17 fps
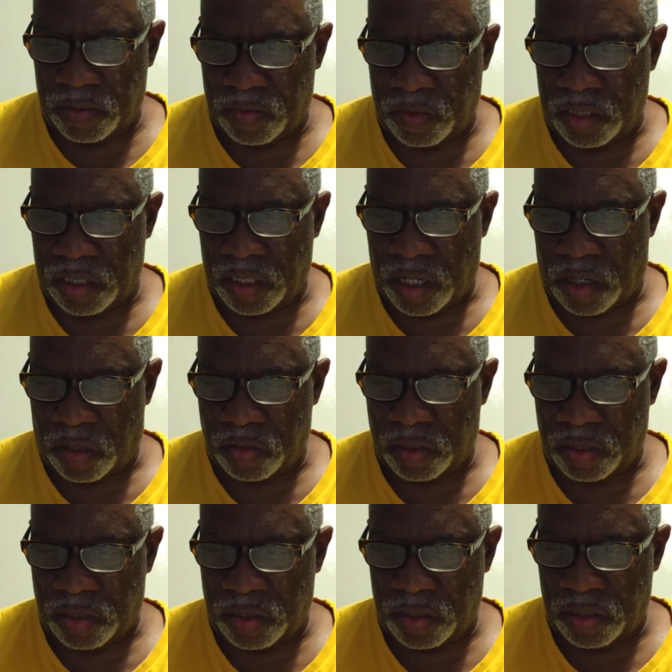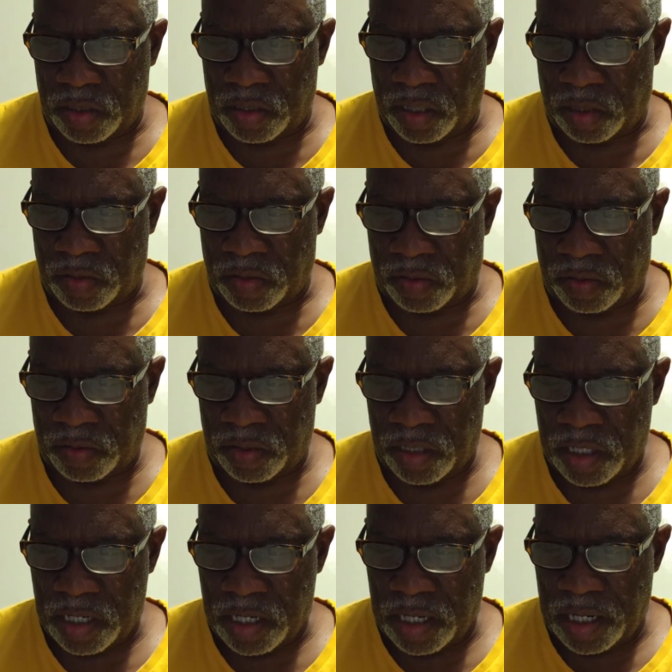with a golden girdle,
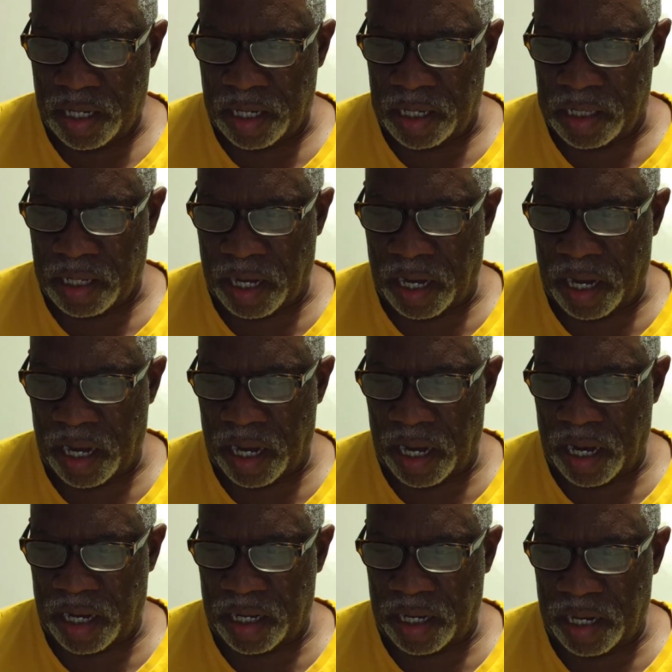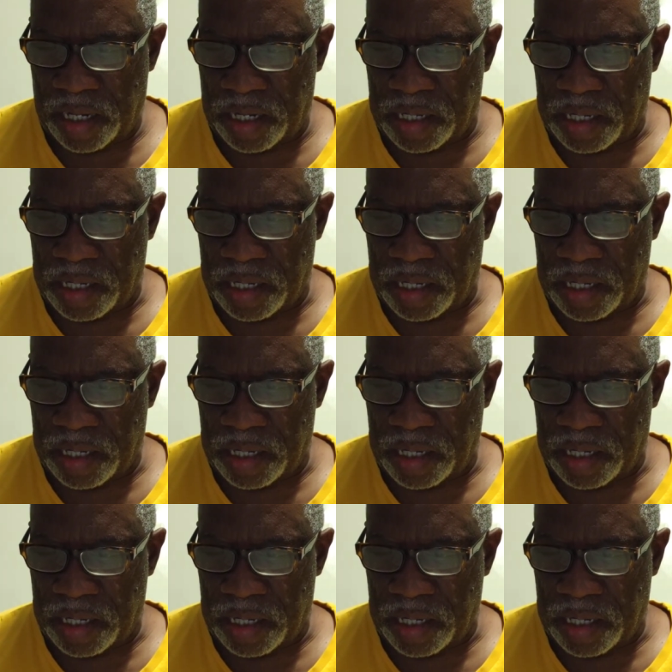his head and